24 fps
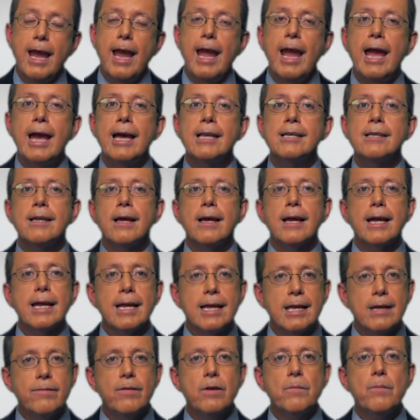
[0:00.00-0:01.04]
and
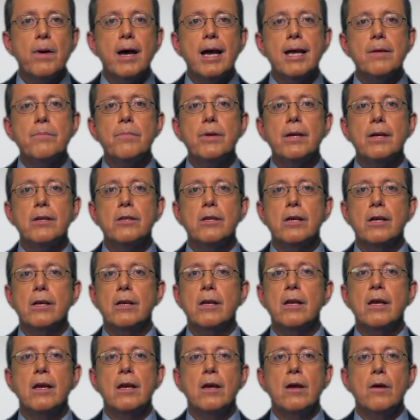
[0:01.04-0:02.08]
giving my
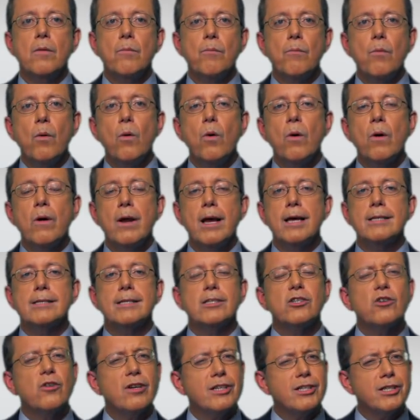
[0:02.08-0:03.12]
opinion more as
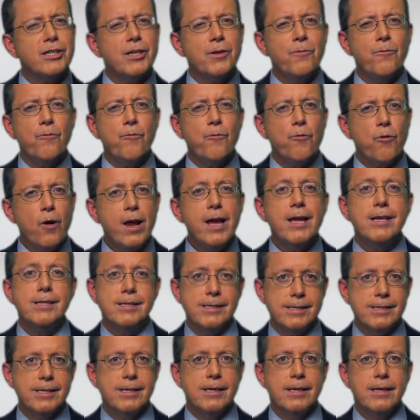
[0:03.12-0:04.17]
a trusted
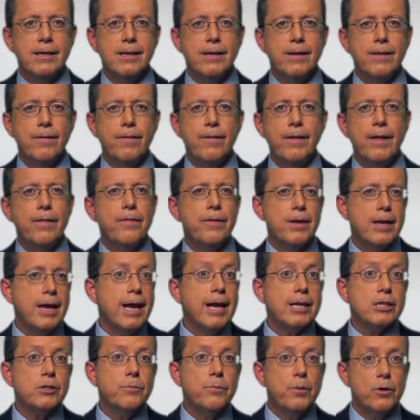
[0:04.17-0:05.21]
friend than the
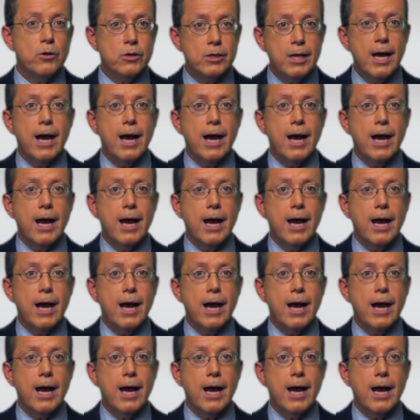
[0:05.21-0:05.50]
expert